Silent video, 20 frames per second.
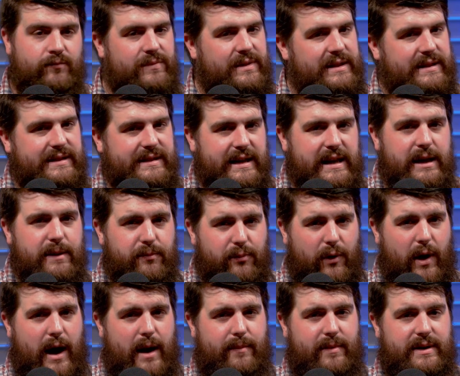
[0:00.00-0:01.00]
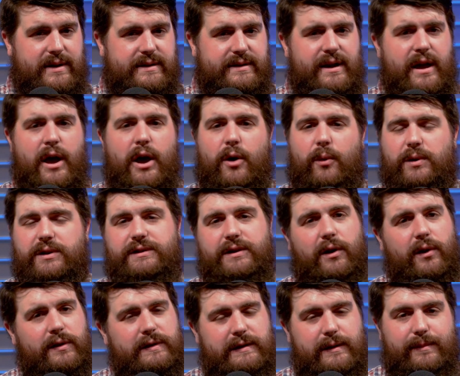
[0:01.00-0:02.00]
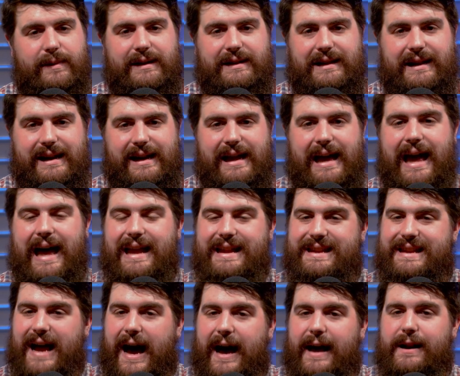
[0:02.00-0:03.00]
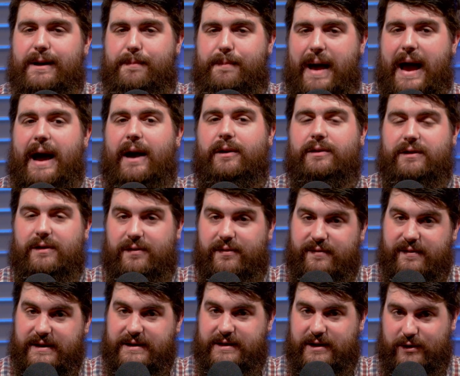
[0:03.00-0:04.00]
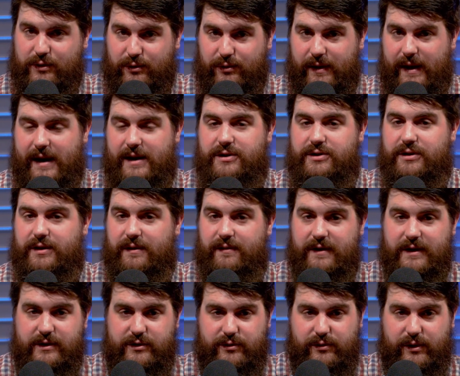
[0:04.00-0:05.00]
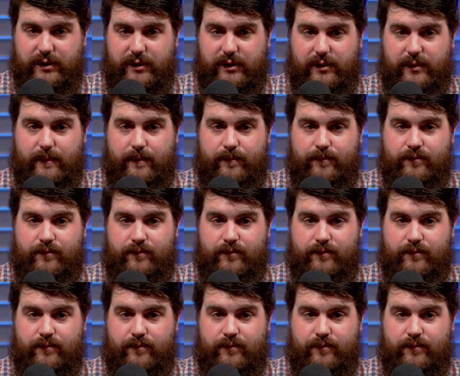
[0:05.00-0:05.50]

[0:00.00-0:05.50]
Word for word: The seed promise was ultimately not about the physical nation of Israel.